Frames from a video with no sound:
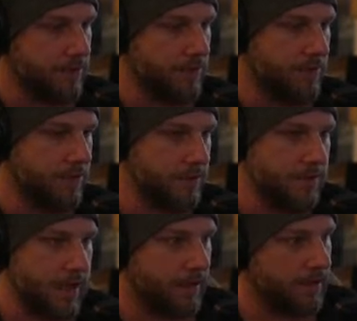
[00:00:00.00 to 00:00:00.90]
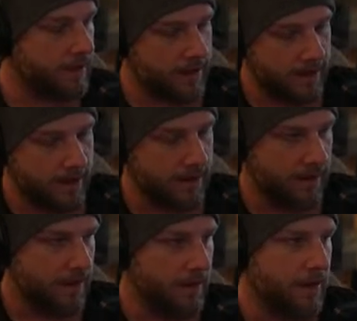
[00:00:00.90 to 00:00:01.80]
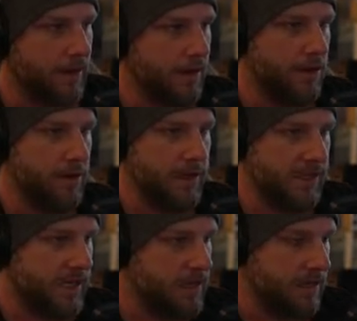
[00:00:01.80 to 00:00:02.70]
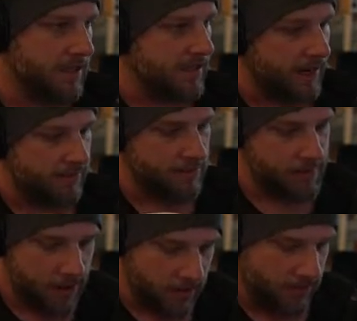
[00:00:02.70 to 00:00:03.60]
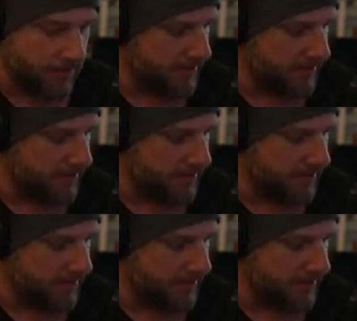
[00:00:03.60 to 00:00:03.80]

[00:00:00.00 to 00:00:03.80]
You do get there, you know, it's hidden inside of a mountain, which is